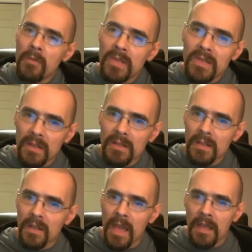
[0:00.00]
He was sucked
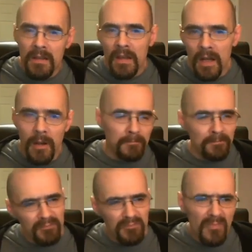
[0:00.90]
into that
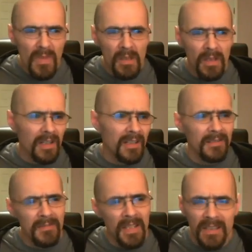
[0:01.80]

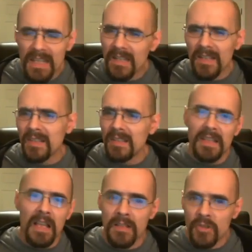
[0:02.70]

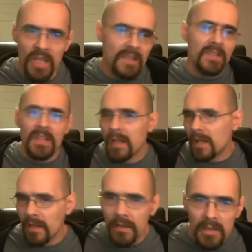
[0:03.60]
elitist
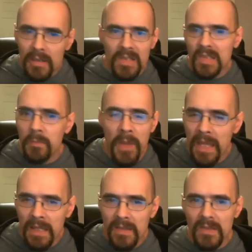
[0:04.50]
intelligentsia
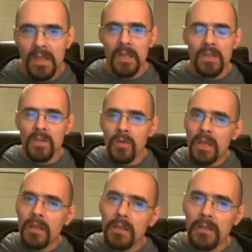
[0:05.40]
space.
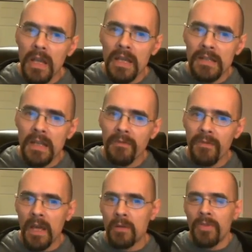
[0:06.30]
So he clearly
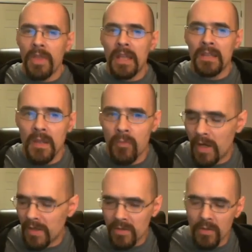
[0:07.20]
identified with that in
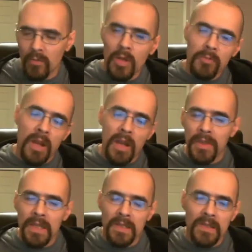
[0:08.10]
some way. So in one
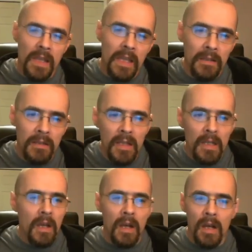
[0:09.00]
breath, he's saying,
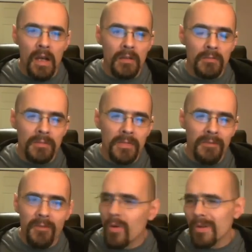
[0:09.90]

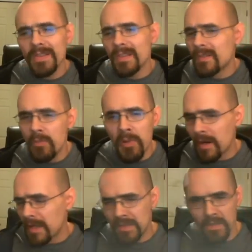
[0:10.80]
of course the two